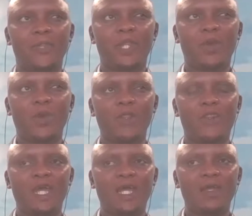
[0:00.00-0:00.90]
we
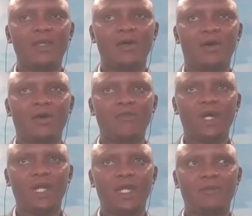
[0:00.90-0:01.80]
then,
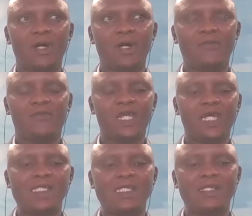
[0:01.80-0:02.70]
over and above
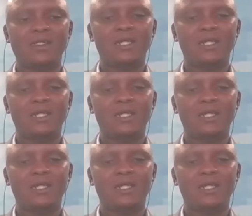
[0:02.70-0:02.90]
that,